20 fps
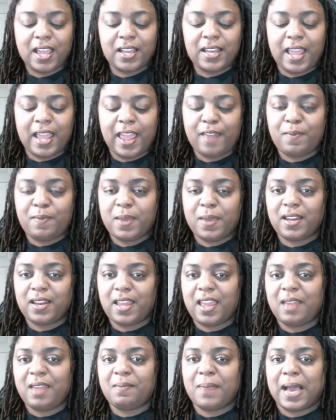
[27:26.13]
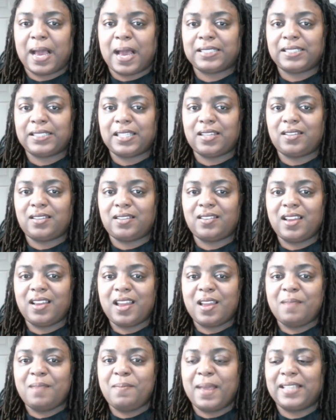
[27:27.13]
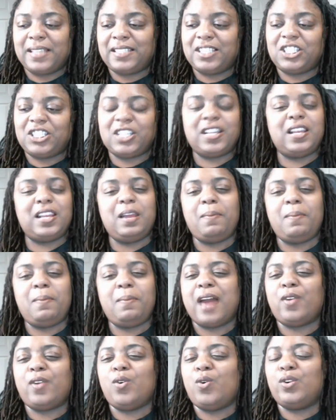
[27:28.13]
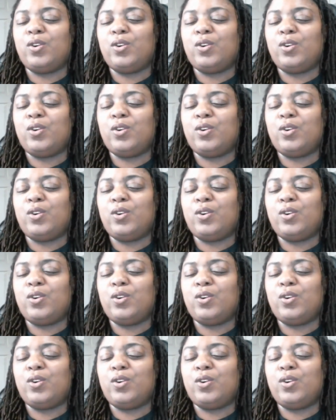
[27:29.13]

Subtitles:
that have been inboxing, messaging in a bottle.